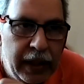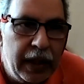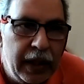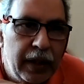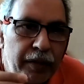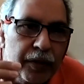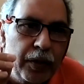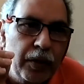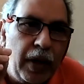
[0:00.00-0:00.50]
it
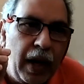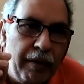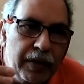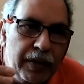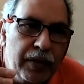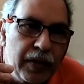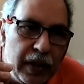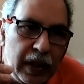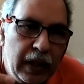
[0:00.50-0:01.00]
if you
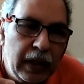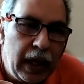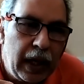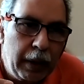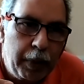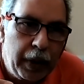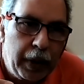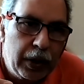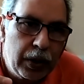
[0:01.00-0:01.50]
haven't seen
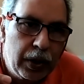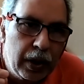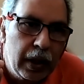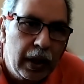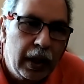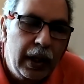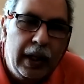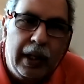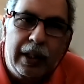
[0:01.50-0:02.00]
that picture.
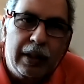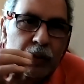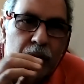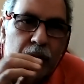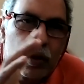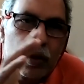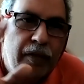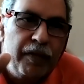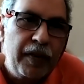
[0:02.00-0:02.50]

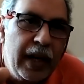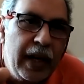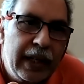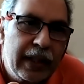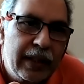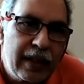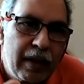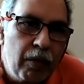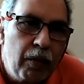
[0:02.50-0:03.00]
You'll find
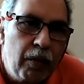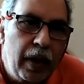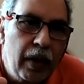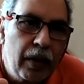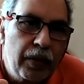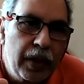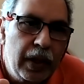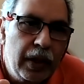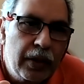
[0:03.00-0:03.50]
it somewhere
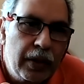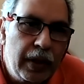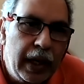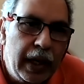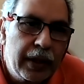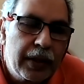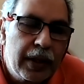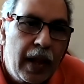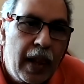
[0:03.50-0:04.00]
on the
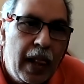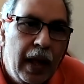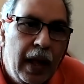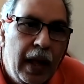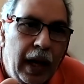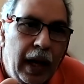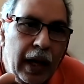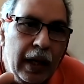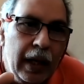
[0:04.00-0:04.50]
internet.
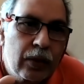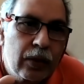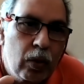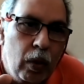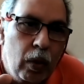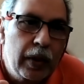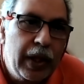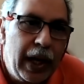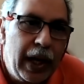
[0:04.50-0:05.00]
It's called the